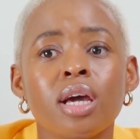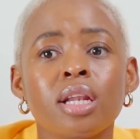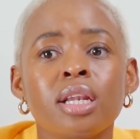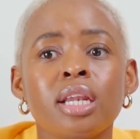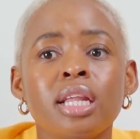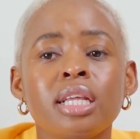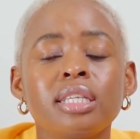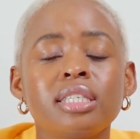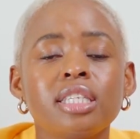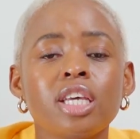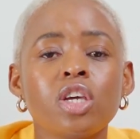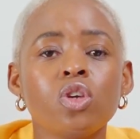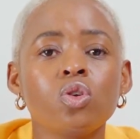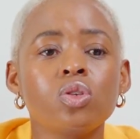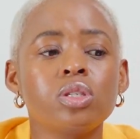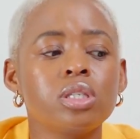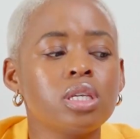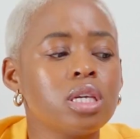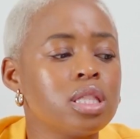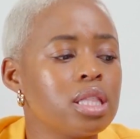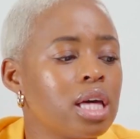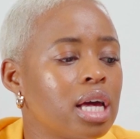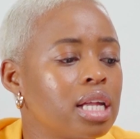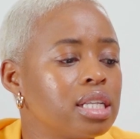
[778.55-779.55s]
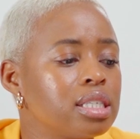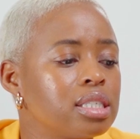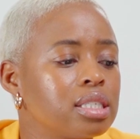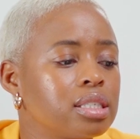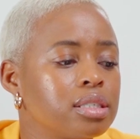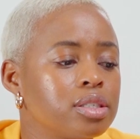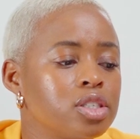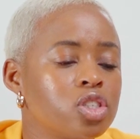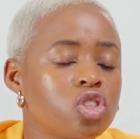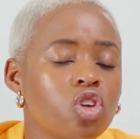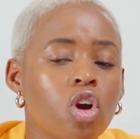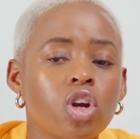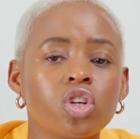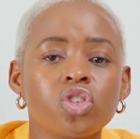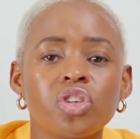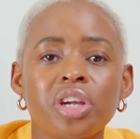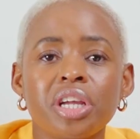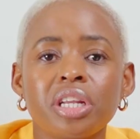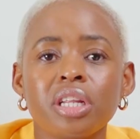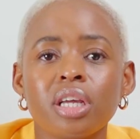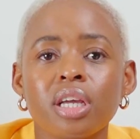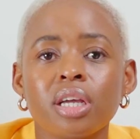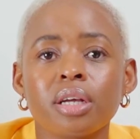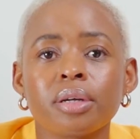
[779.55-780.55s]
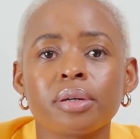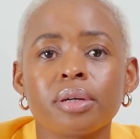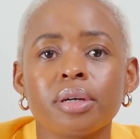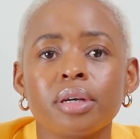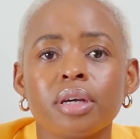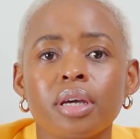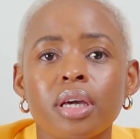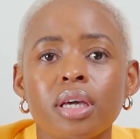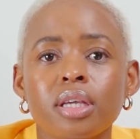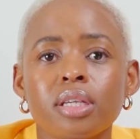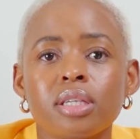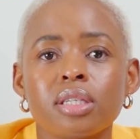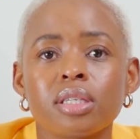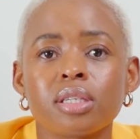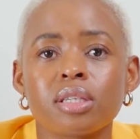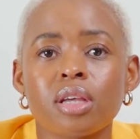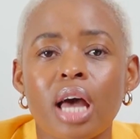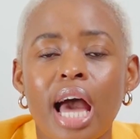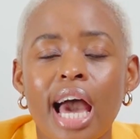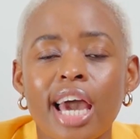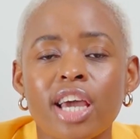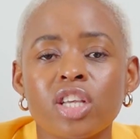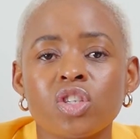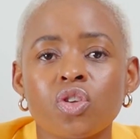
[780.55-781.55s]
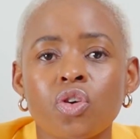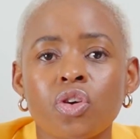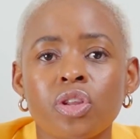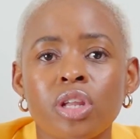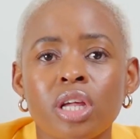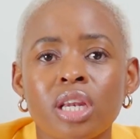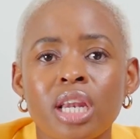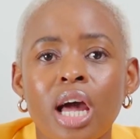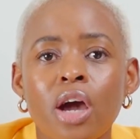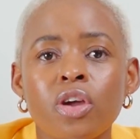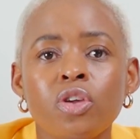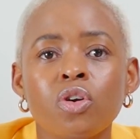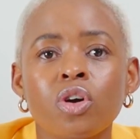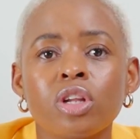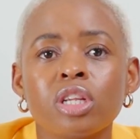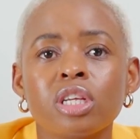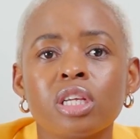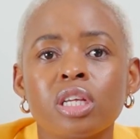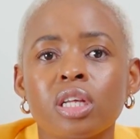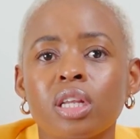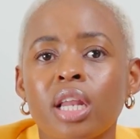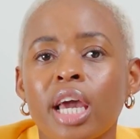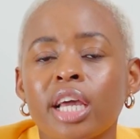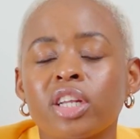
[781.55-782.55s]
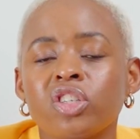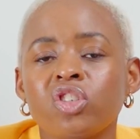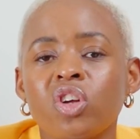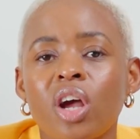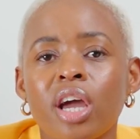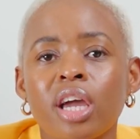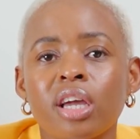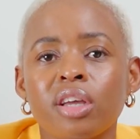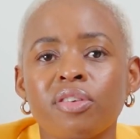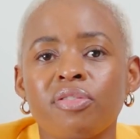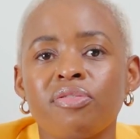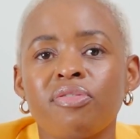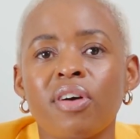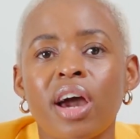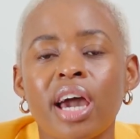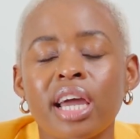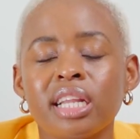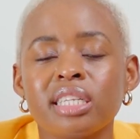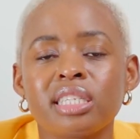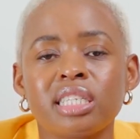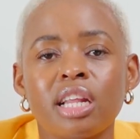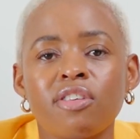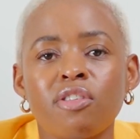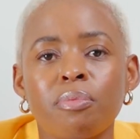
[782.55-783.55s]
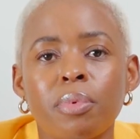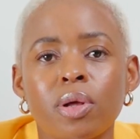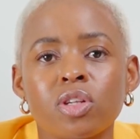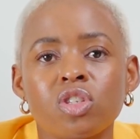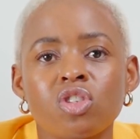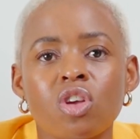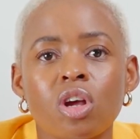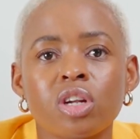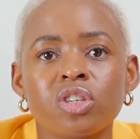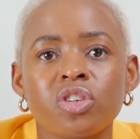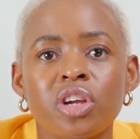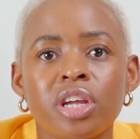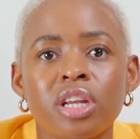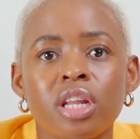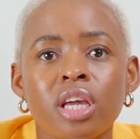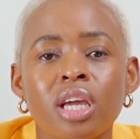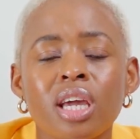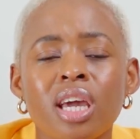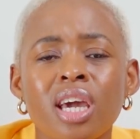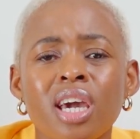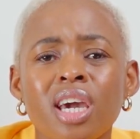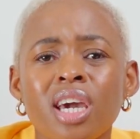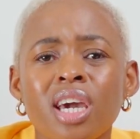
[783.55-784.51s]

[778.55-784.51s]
Let's say you see that stock trading is highest earning. Now you're going to like try find stuff about stock trading.